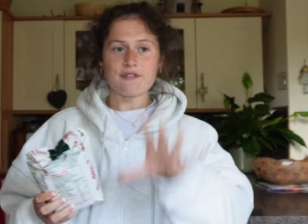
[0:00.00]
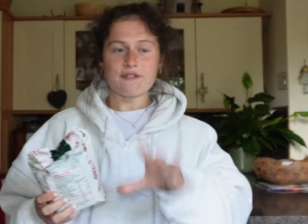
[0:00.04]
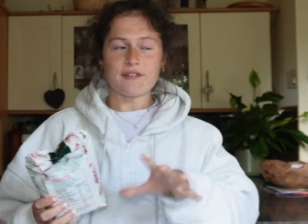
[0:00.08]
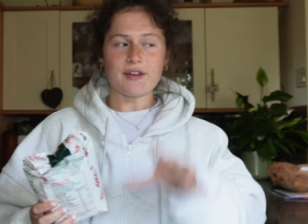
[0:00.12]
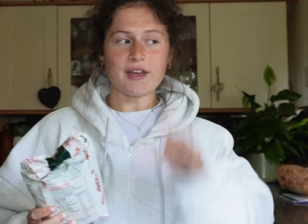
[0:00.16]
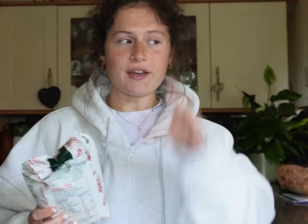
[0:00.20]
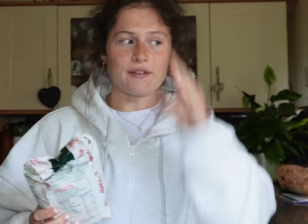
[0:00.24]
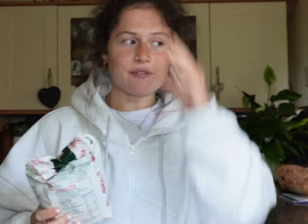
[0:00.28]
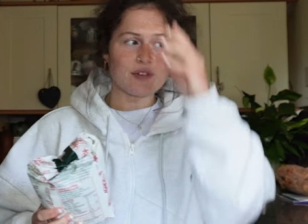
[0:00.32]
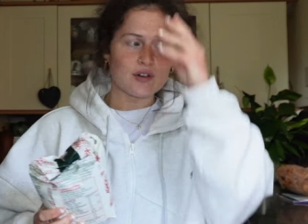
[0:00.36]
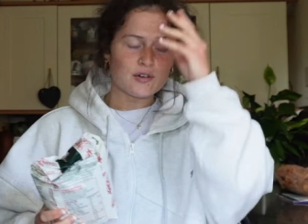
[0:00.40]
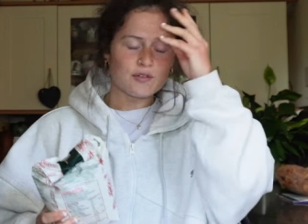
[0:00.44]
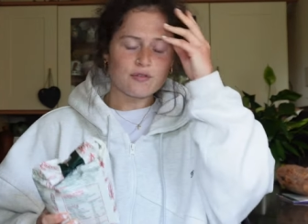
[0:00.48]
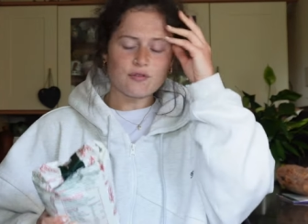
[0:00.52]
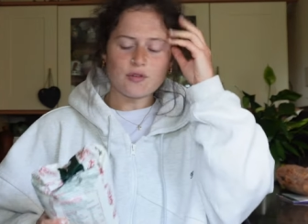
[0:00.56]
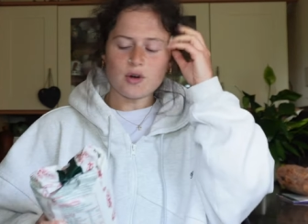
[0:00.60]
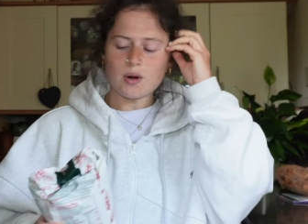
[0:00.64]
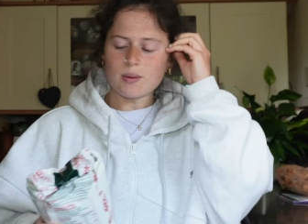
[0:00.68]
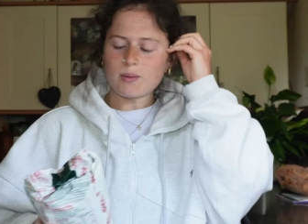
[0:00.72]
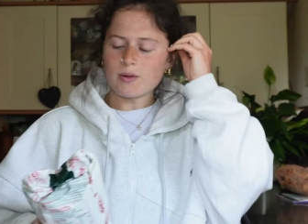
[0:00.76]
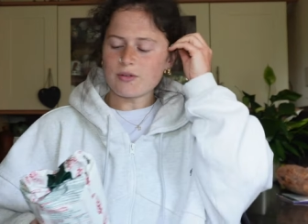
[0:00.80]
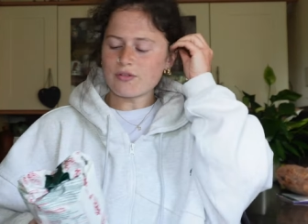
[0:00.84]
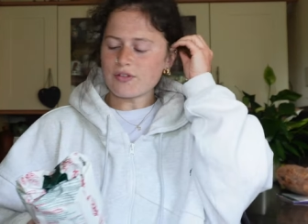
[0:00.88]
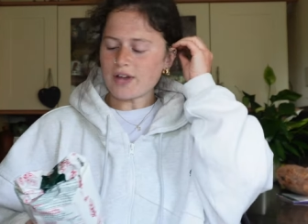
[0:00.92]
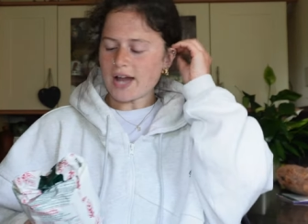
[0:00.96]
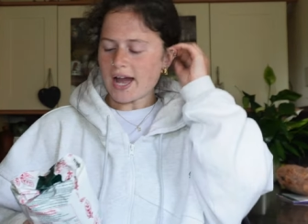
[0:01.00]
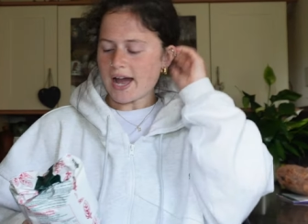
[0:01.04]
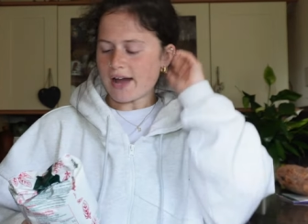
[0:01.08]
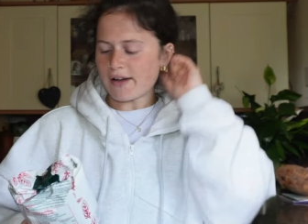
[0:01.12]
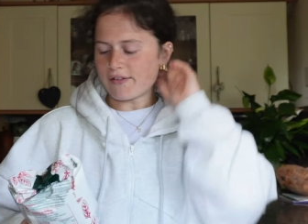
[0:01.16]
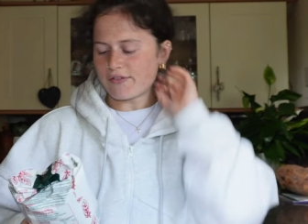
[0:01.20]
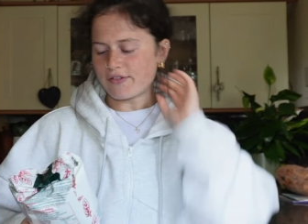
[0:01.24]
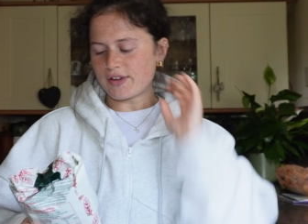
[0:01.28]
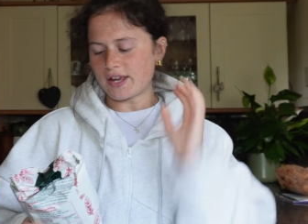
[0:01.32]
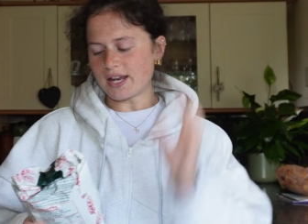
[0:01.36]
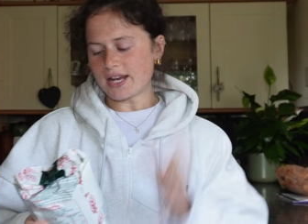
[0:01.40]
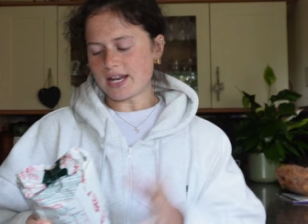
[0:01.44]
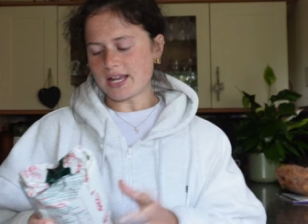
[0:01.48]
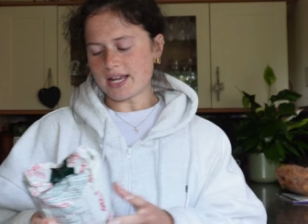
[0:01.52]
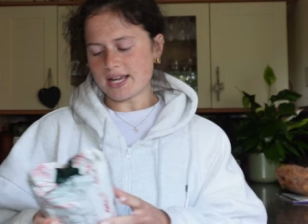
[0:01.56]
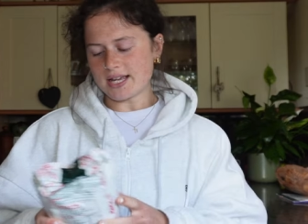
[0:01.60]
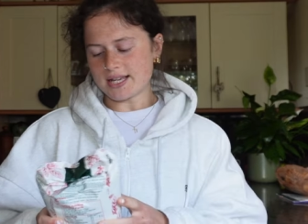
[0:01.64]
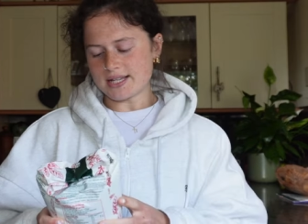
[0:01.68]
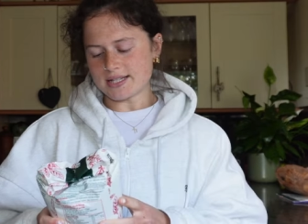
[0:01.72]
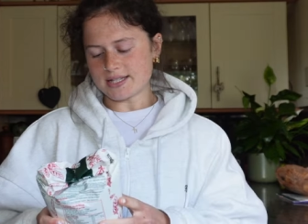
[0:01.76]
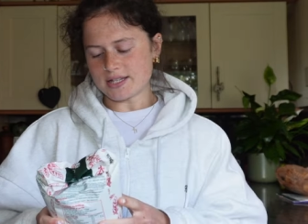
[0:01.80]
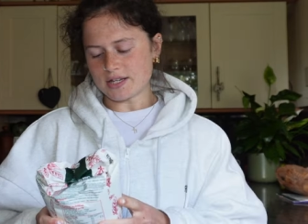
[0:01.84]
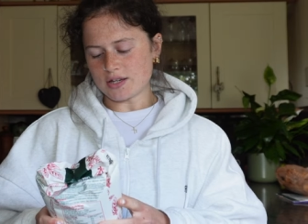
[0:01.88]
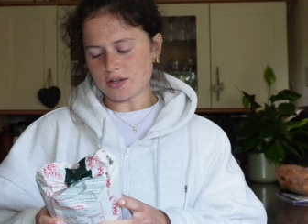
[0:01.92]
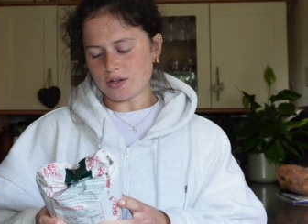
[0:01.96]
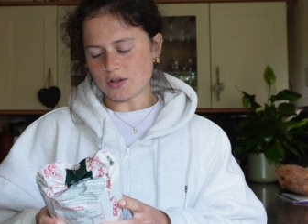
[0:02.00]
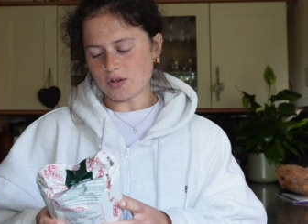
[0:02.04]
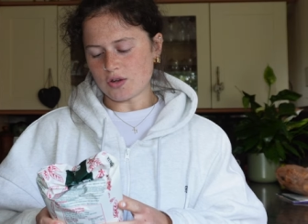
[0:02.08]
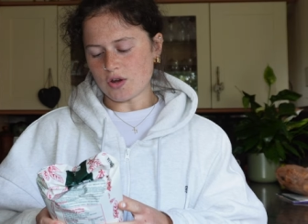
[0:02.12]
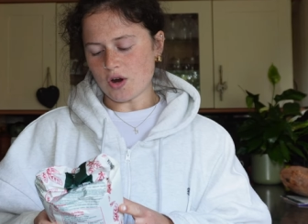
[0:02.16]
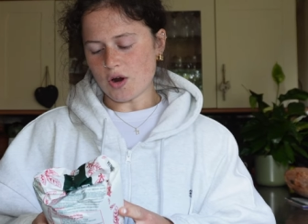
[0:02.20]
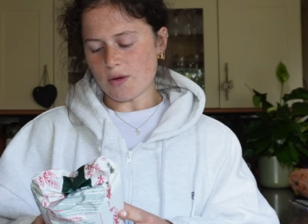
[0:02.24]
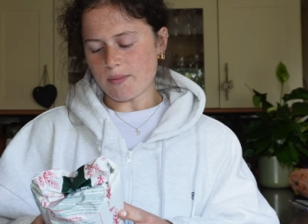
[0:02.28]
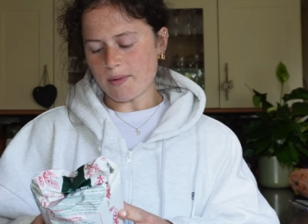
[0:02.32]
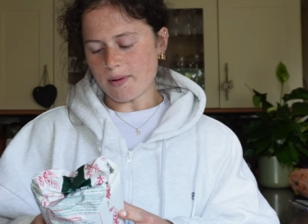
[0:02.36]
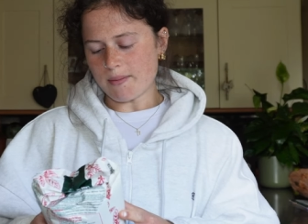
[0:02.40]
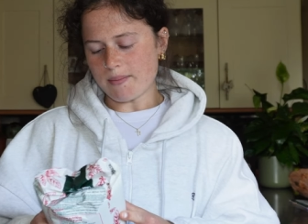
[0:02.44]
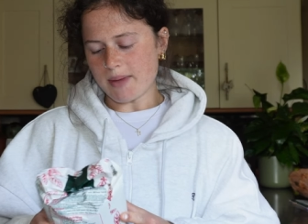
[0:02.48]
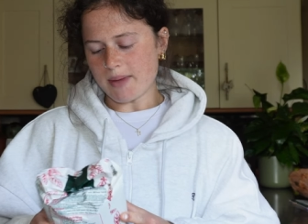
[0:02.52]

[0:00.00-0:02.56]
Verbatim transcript: favorite form of caffeine is Yerba